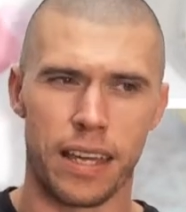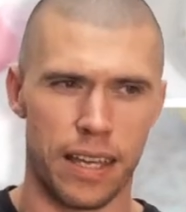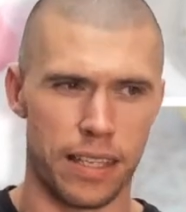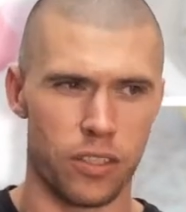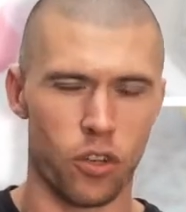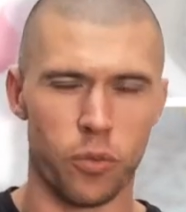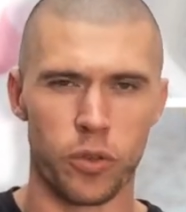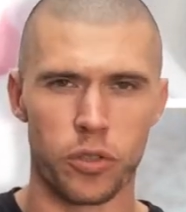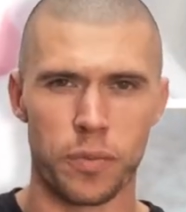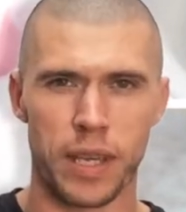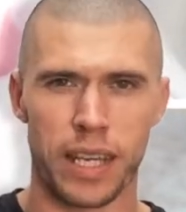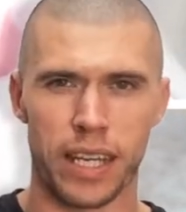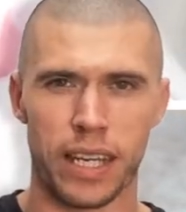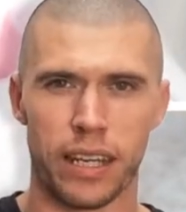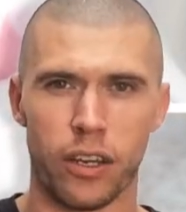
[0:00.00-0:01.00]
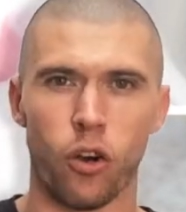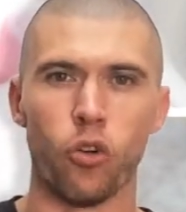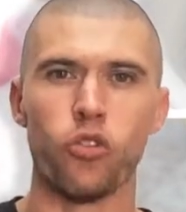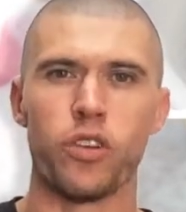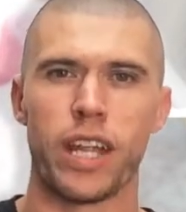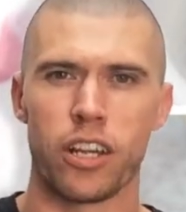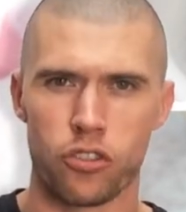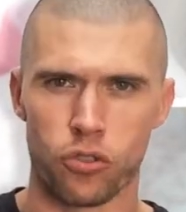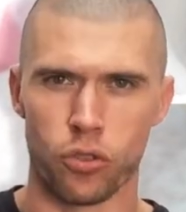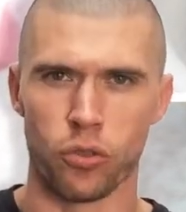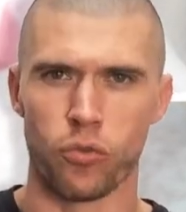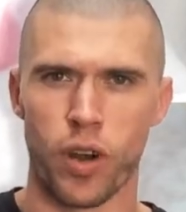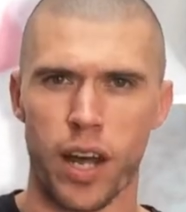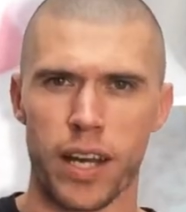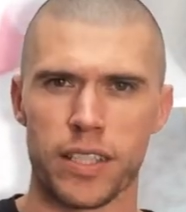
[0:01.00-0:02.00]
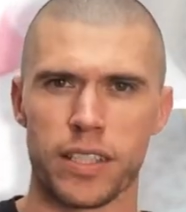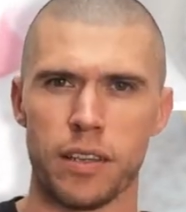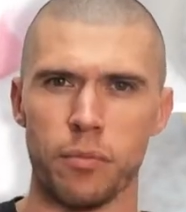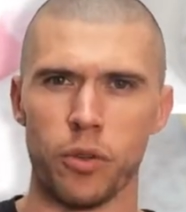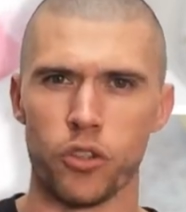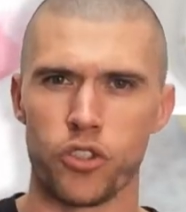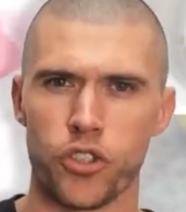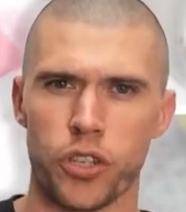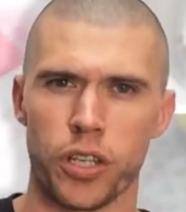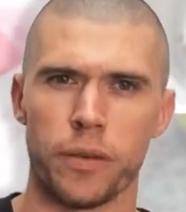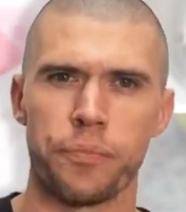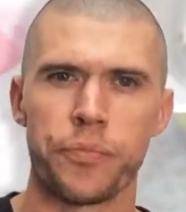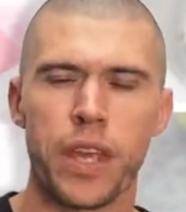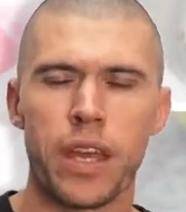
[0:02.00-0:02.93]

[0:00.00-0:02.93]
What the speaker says: it's almost making an unnatural rise in blood sugar.